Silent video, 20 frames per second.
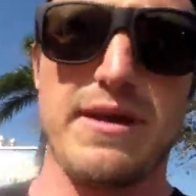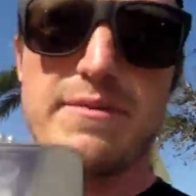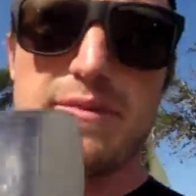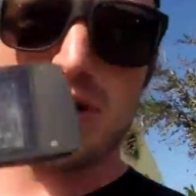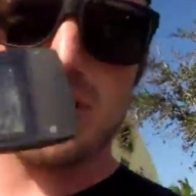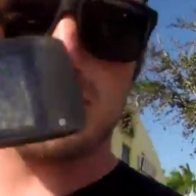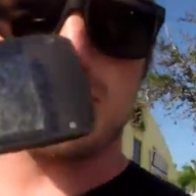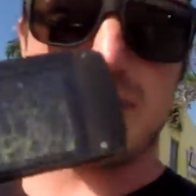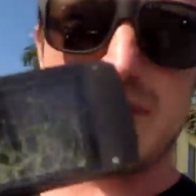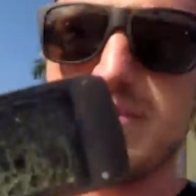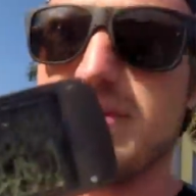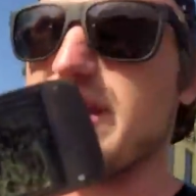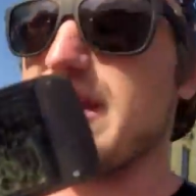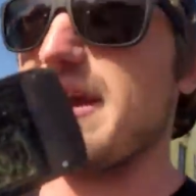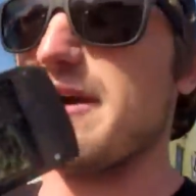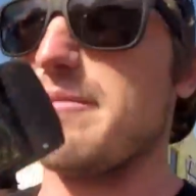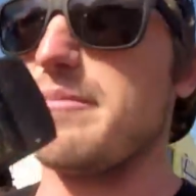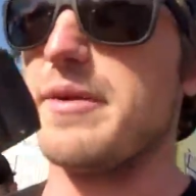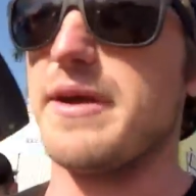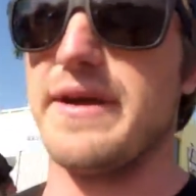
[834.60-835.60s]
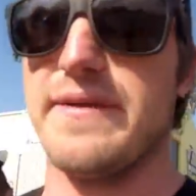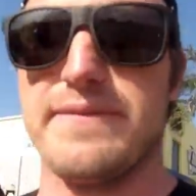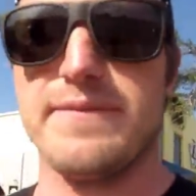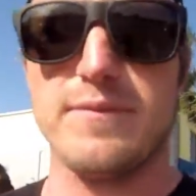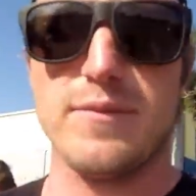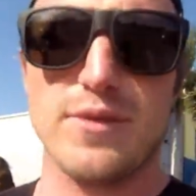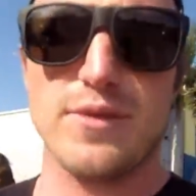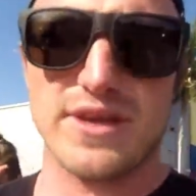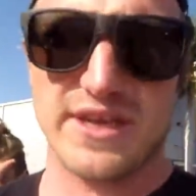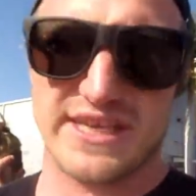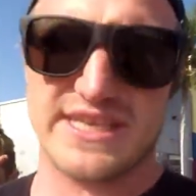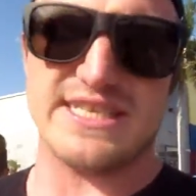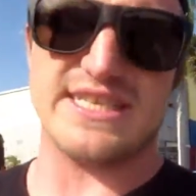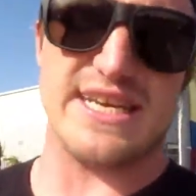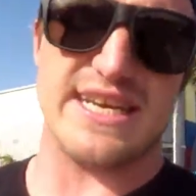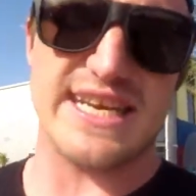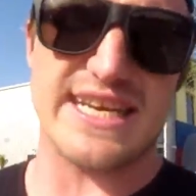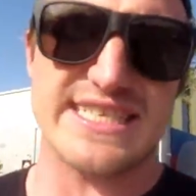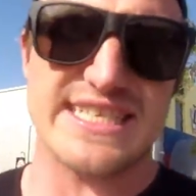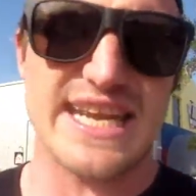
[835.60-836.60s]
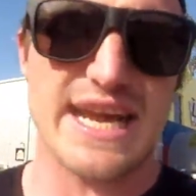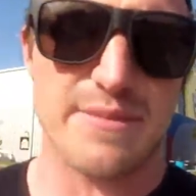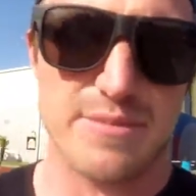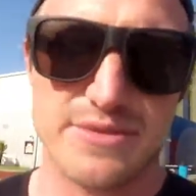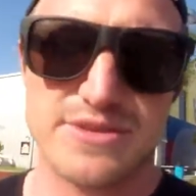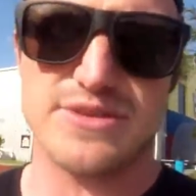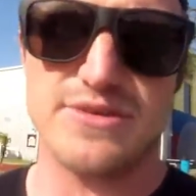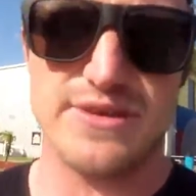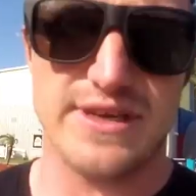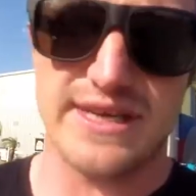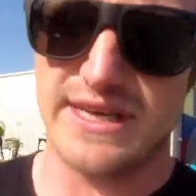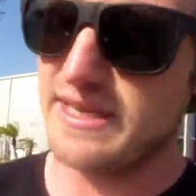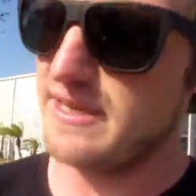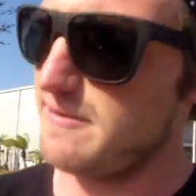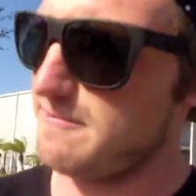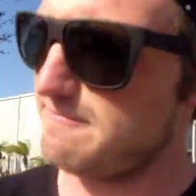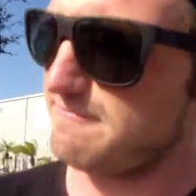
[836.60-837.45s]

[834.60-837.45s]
bum most people out, but we're gonna see it as an opportunity.